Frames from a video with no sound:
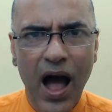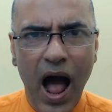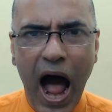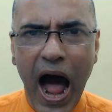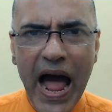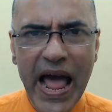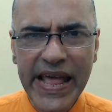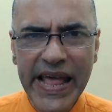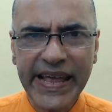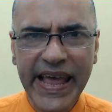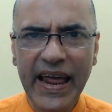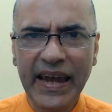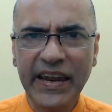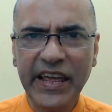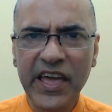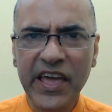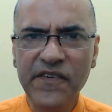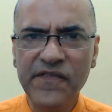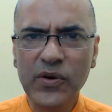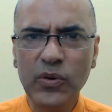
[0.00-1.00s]
I can
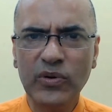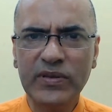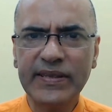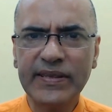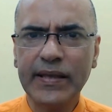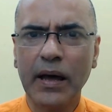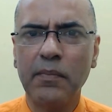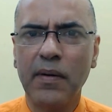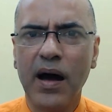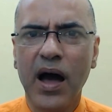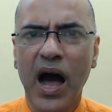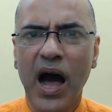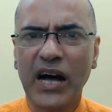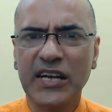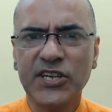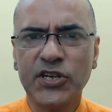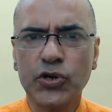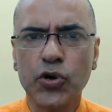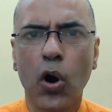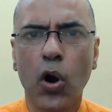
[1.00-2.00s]
give you some
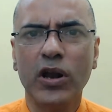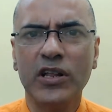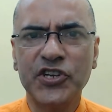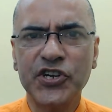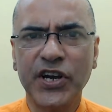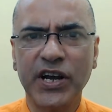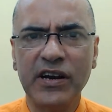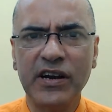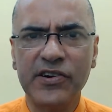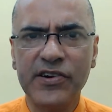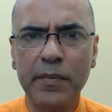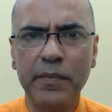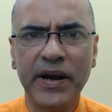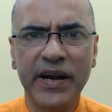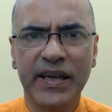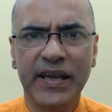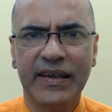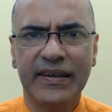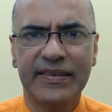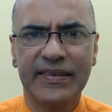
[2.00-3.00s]
astrological
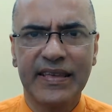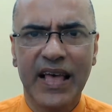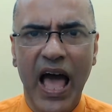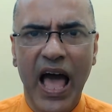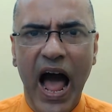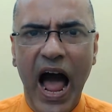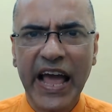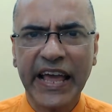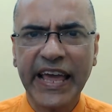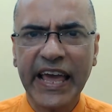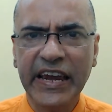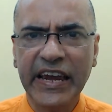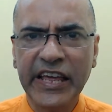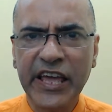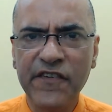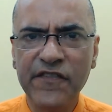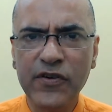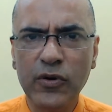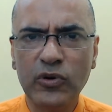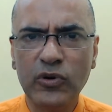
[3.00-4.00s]
remedies. I can
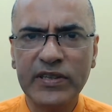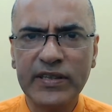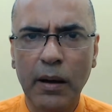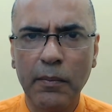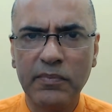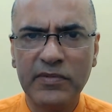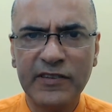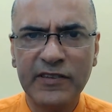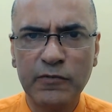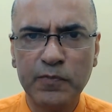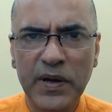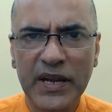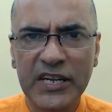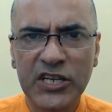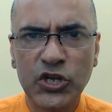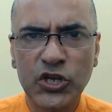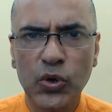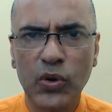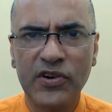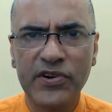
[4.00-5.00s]
give you some
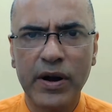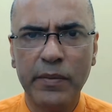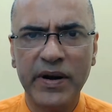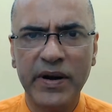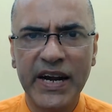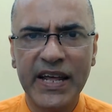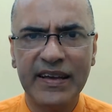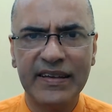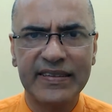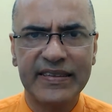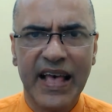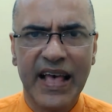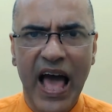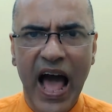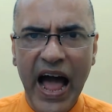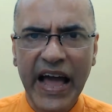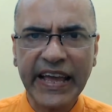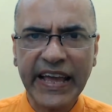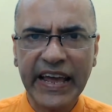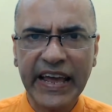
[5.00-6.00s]
spiritual remedies.
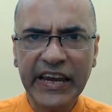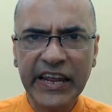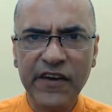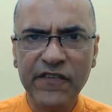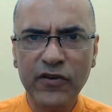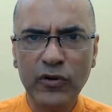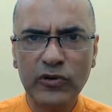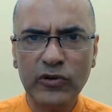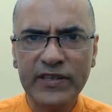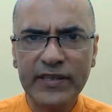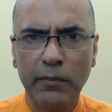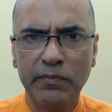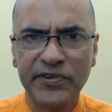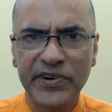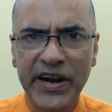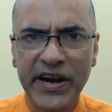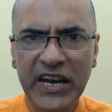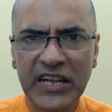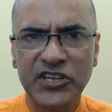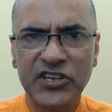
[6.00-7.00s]
I can give you some
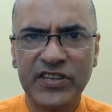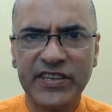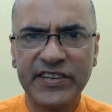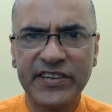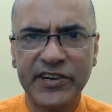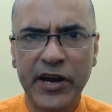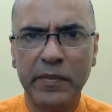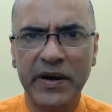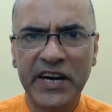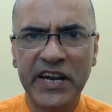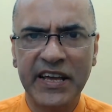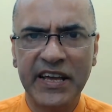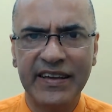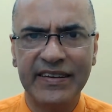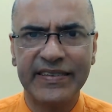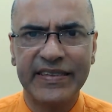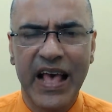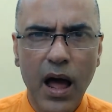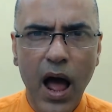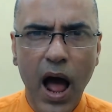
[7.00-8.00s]
religious
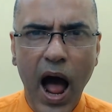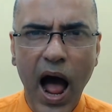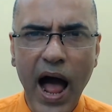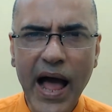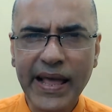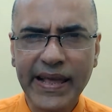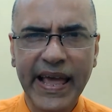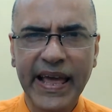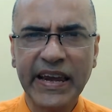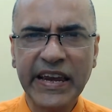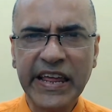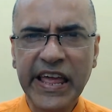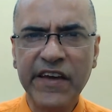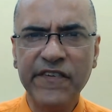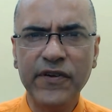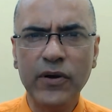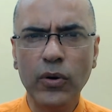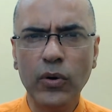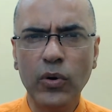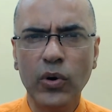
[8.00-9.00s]
remedies. I can give
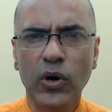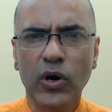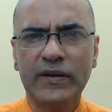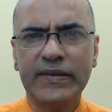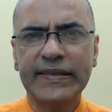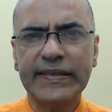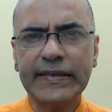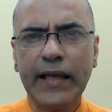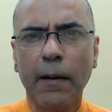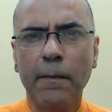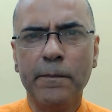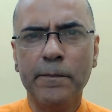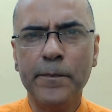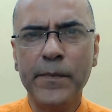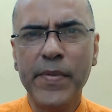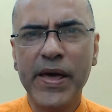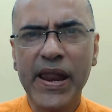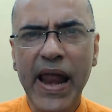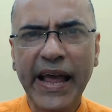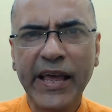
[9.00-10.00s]
you some
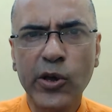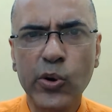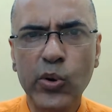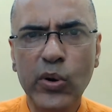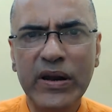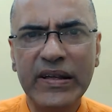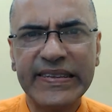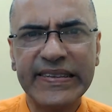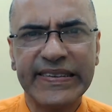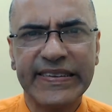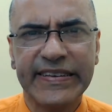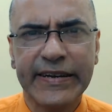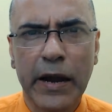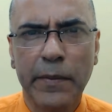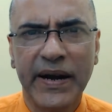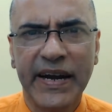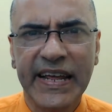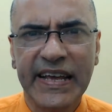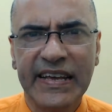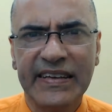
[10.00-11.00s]
miraculous
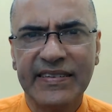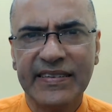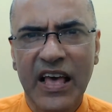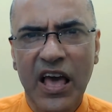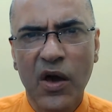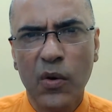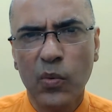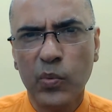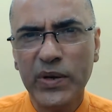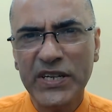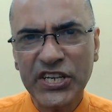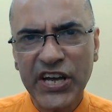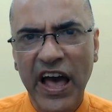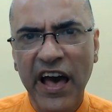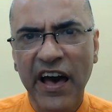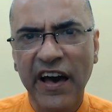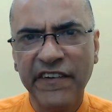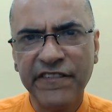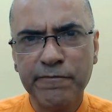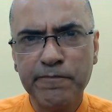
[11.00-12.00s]
remedies which
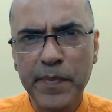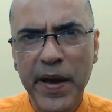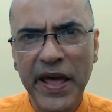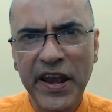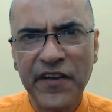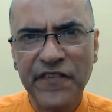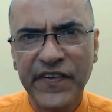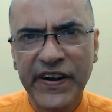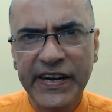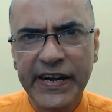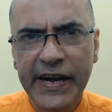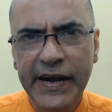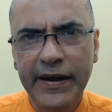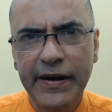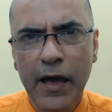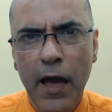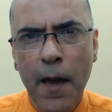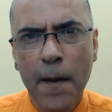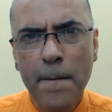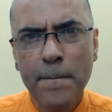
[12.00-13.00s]
have
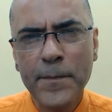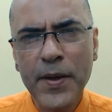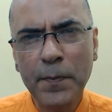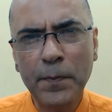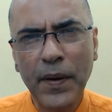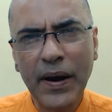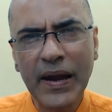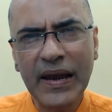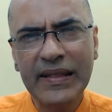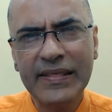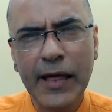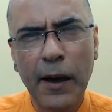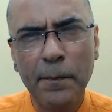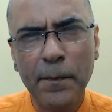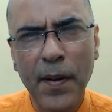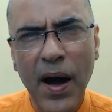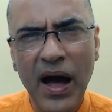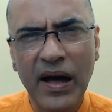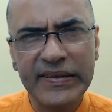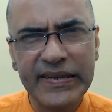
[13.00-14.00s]
benefited people in the
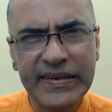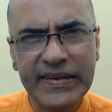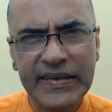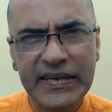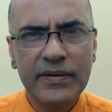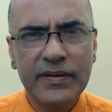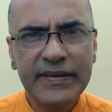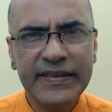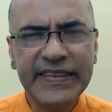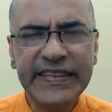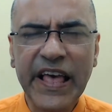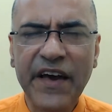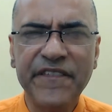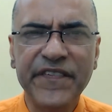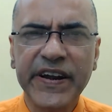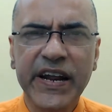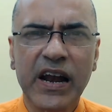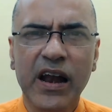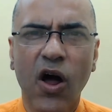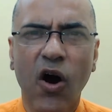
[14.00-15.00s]
past.
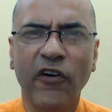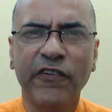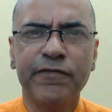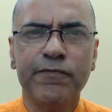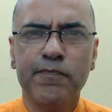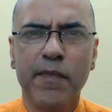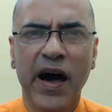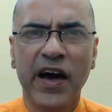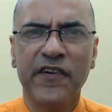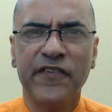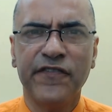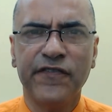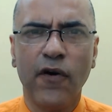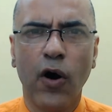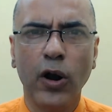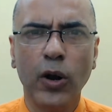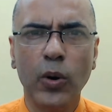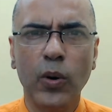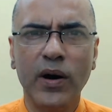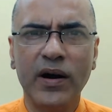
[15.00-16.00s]
Several of my
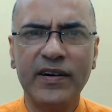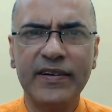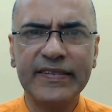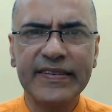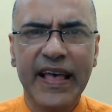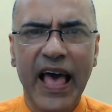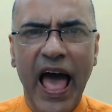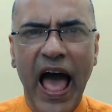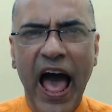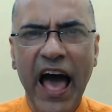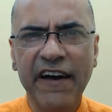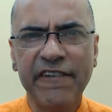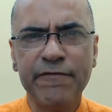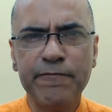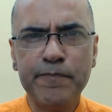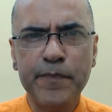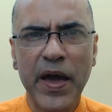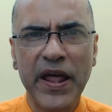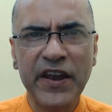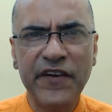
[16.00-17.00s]
followers
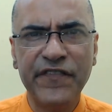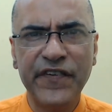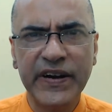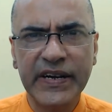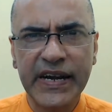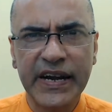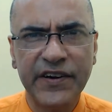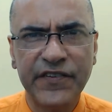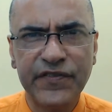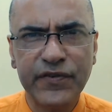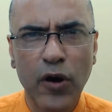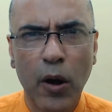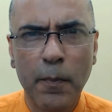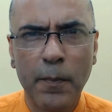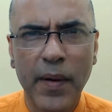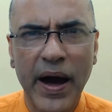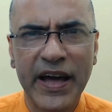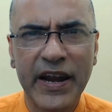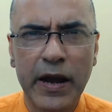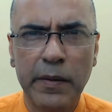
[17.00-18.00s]
have benefited from
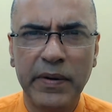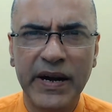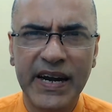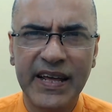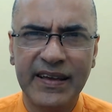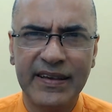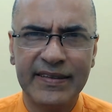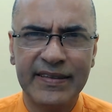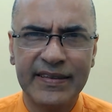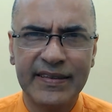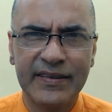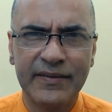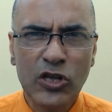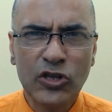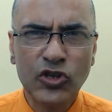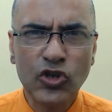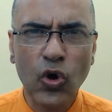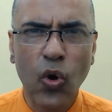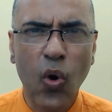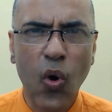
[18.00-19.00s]
my remedies.
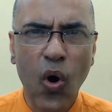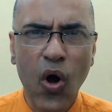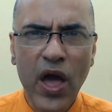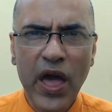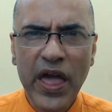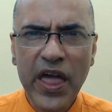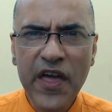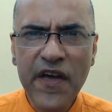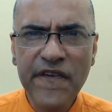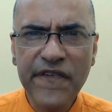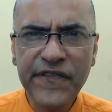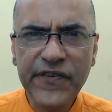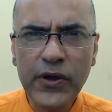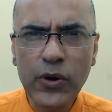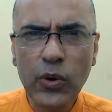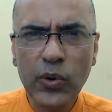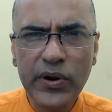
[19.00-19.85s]
So if you